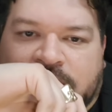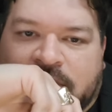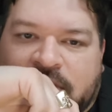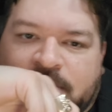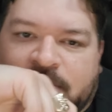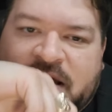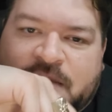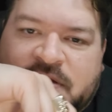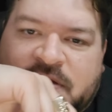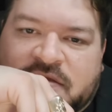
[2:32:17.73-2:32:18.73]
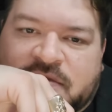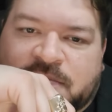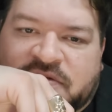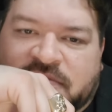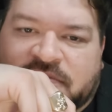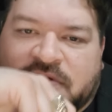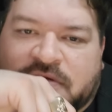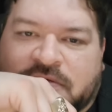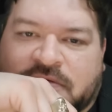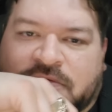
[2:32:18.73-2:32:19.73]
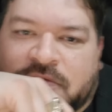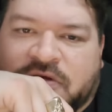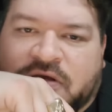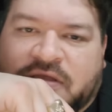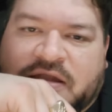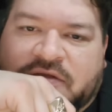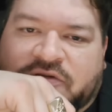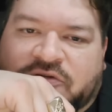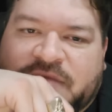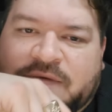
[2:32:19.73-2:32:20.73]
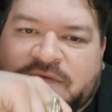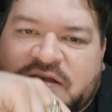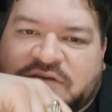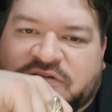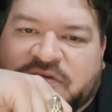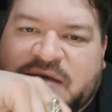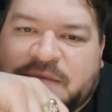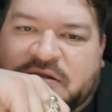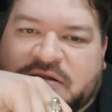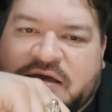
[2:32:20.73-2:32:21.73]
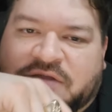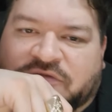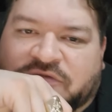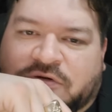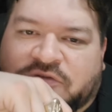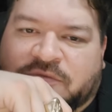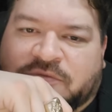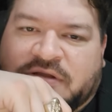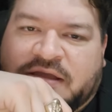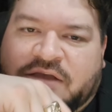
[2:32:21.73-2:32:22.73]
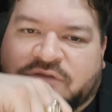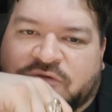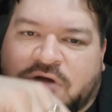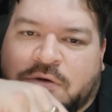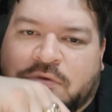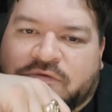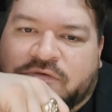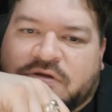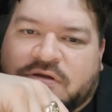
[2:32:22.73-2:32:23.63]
In my opinion, the Bishopville, North Carolina lizard man was actually a bipedal dinosaur, jumped on a guy's car roof.